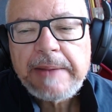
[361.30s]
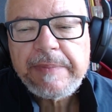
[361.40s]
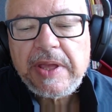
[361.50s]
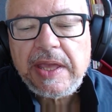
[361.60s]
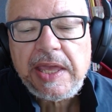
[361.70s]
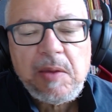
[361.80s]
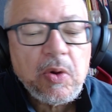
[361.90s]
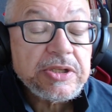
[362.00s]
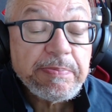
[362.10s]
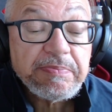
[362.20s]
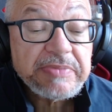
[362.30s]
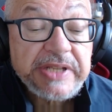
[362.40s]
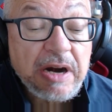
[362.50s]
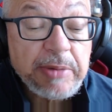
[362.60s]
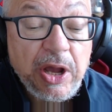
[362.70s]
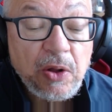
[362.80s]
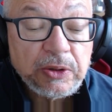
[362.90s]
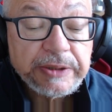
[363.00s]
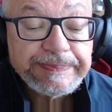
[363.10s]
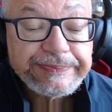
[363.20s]
He wasn't terribly
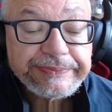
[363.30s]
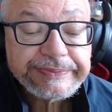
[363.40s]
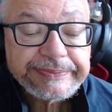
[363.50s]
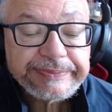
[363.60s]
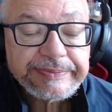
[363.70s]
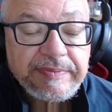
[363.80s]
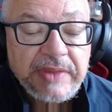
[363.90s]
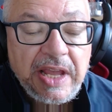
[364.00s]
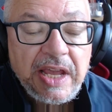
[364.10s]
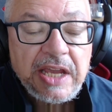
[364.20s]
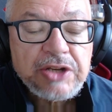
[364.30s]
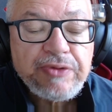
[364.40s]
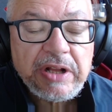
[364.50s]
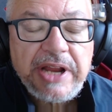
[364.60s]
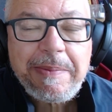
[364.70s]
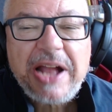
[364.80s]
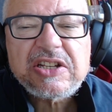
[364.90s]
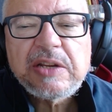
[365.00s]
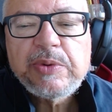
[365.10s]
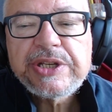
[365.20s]
old. His real name
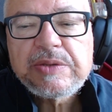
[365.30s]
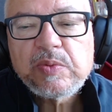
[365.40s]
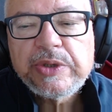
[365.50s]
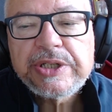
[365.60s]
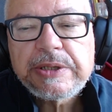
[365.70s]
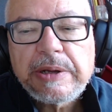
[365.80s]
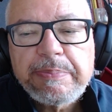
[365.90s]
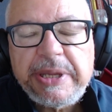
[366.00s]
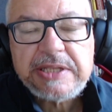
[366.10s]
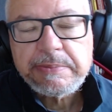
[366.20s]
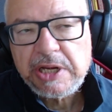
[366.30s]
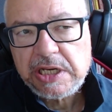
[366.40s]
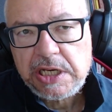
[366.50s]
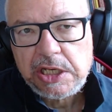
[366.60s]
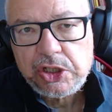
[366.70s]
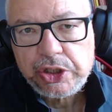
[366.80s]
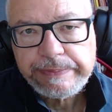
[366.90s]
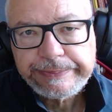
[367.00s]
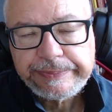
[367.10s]
actually was Peter McNeish.